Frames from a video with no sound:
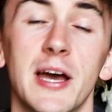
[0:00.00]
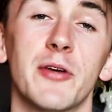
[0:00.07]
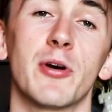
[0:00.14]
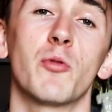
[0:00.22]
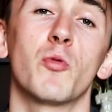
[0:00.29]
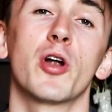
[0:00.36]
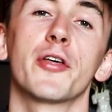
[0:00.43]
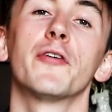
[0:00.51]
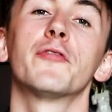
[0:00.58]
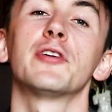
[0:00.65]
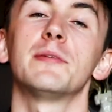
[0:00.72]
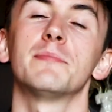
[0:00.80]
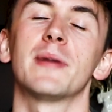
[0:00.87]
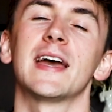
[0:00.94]
Anyway, one of
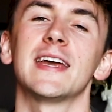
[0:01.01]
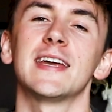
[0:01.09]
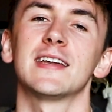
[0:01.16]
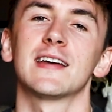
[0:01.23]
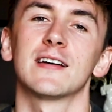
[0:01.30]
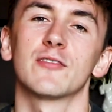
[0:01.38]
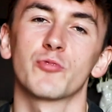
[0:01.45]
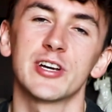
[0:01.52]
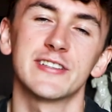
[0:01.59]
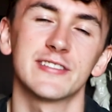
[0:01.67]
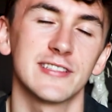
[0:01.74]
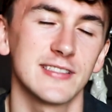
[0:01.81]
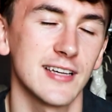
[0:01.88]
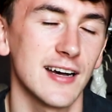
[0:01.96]
the main
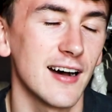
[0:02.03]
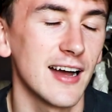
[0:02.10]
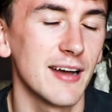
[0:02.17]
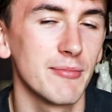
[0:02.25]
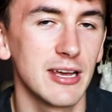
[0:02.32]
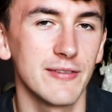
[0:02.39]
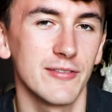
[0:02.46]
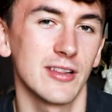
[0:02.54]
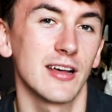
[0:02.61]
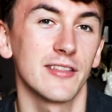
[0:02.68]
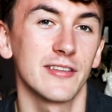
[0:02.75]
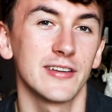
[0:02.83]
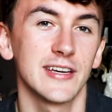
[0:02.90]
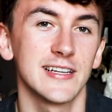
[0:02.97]
reasons that I'm leaving
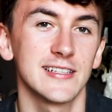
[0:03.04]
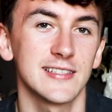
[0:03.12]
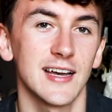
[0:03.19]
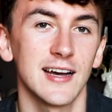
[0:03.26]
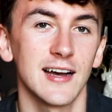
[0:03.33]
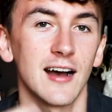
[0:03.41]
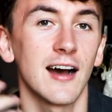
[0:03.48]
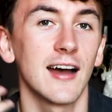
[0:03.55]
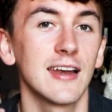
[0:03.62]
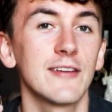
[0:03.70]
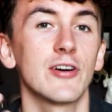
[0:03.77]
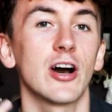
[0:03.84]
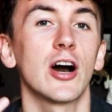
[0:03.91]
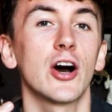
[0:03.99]
London is that I live at